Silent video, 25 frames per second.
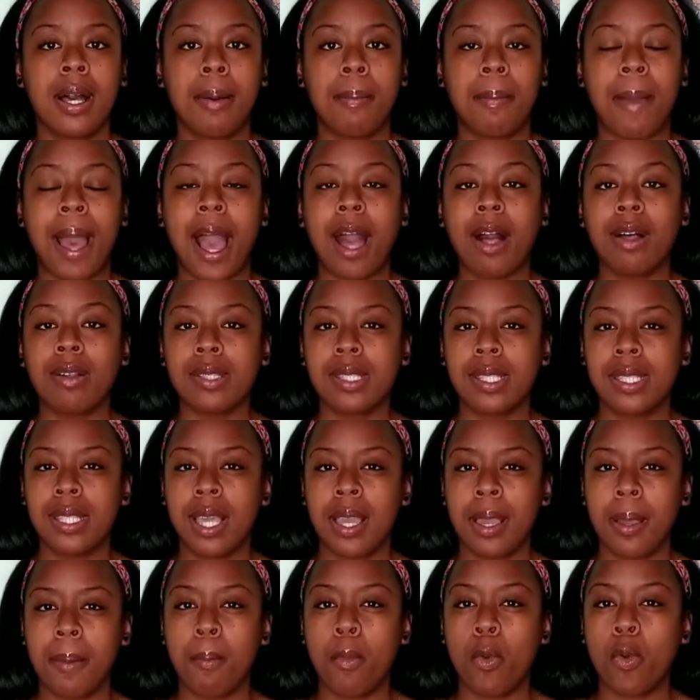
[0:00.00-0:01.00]
I'll
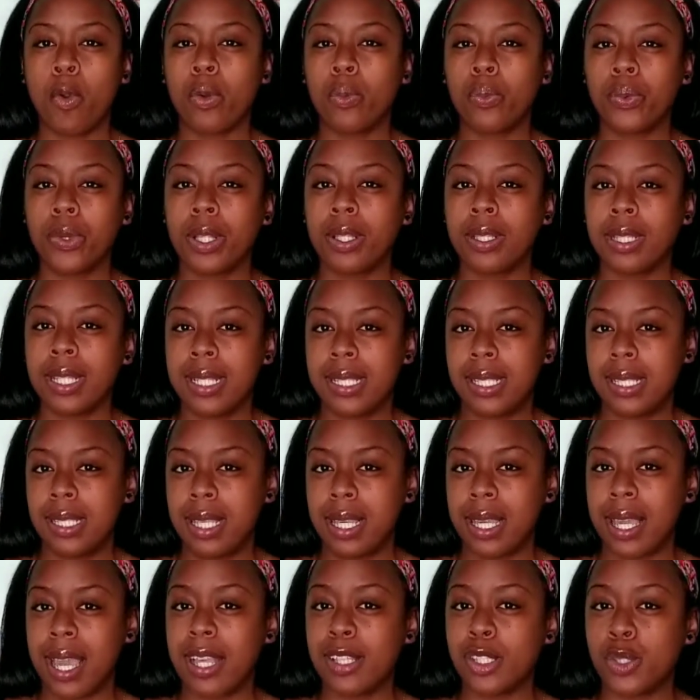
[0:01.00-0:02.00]
say more
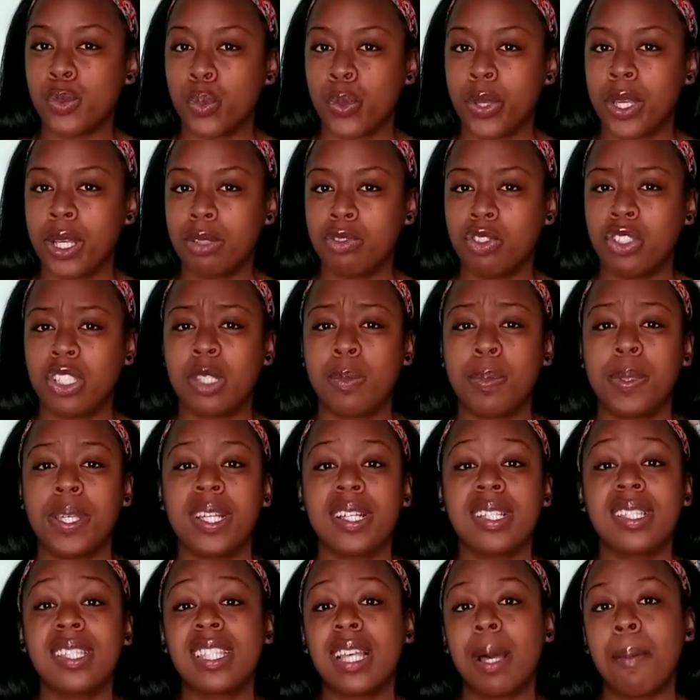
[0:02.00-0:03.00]
realistic as well. Just
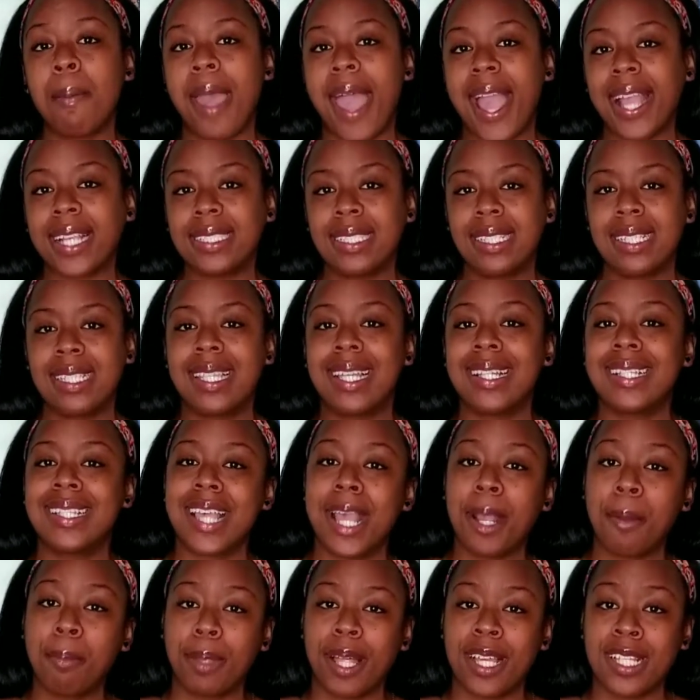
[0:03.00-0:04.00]
because some actions that
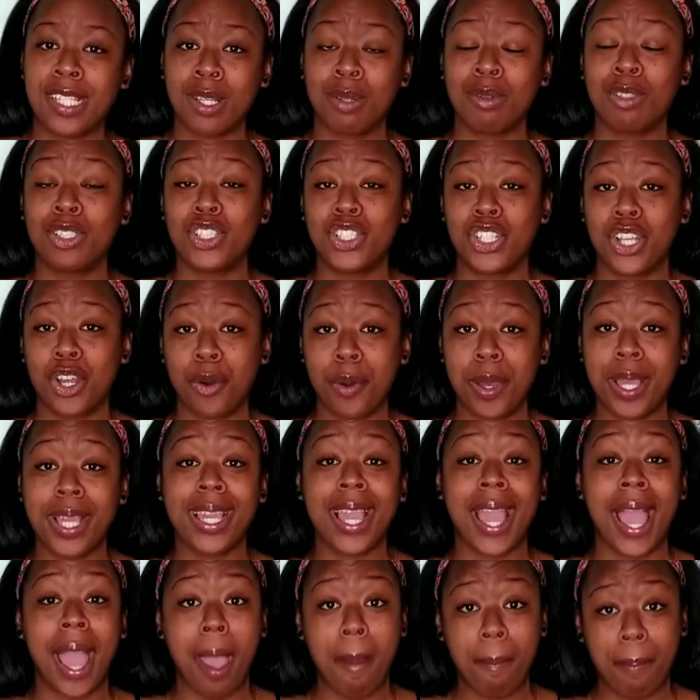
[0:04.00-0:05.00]
take place on the show, it
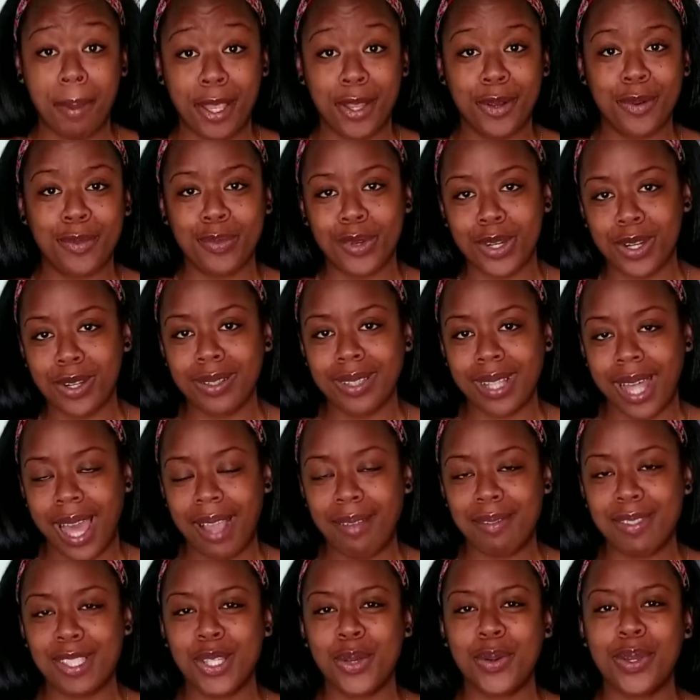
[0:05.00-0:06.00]
can happen in real
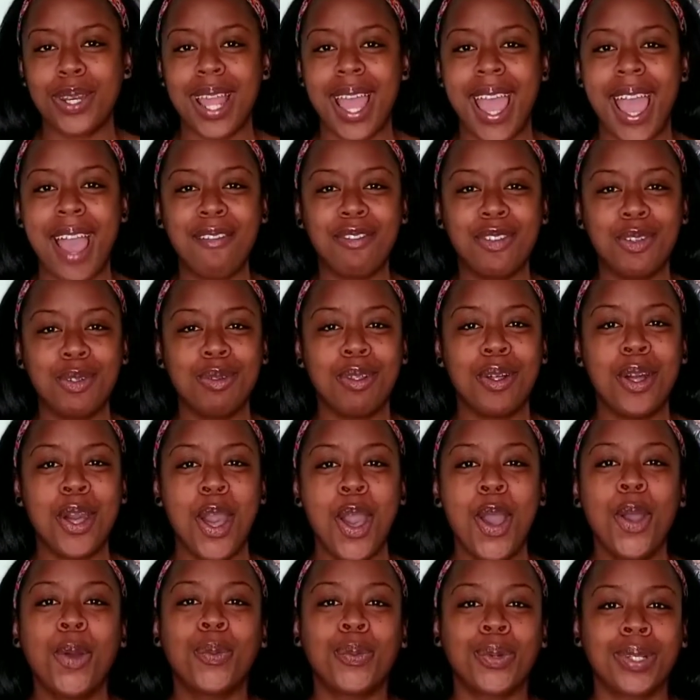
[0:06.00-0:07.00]
life. So it'll have you
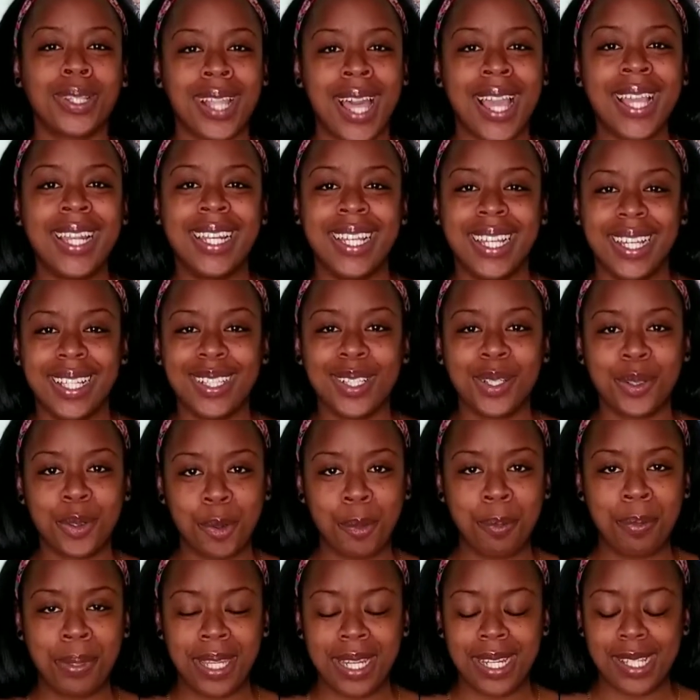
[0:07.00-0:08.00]
relating a little
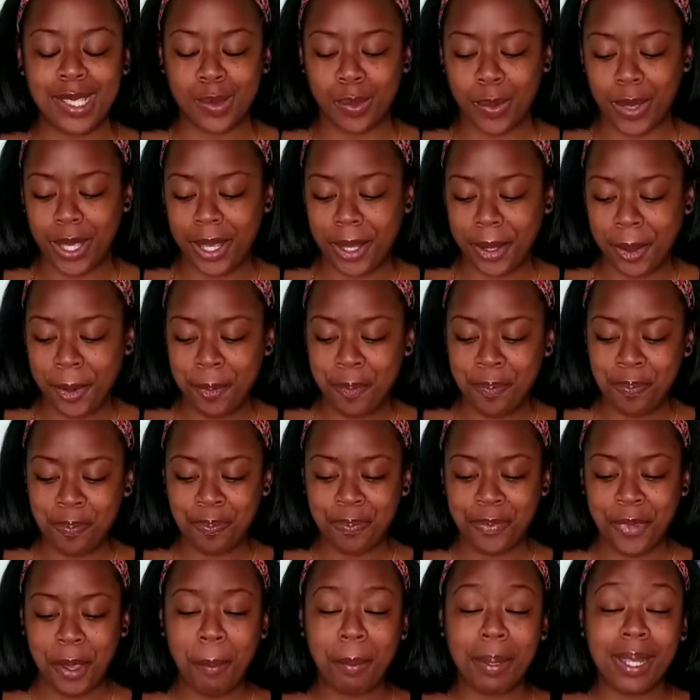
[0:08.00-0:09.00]
bit as well.
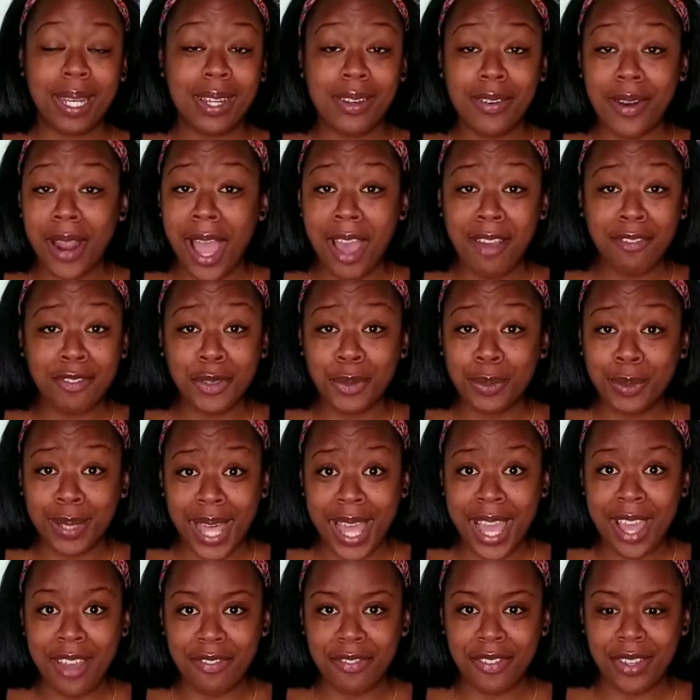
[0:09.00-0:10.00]
But it'll have you
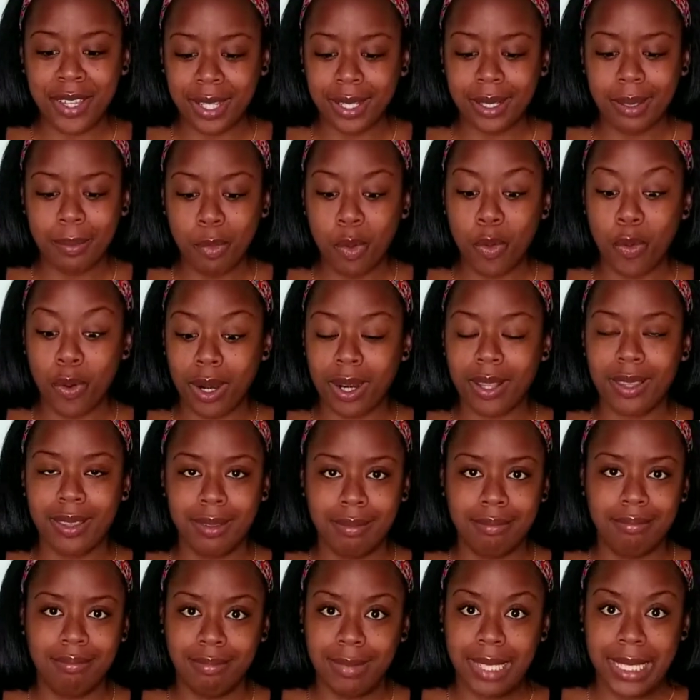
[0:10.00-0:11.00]
laughing more
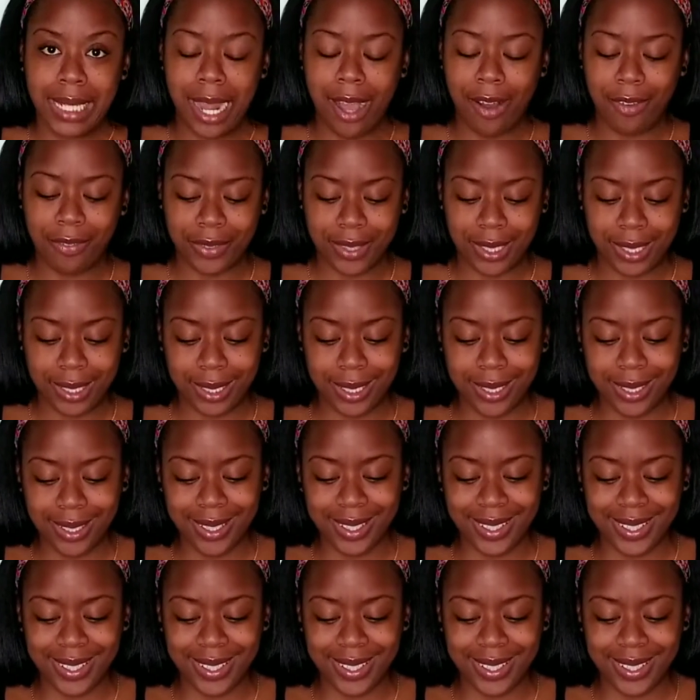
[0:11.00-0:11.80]
than often.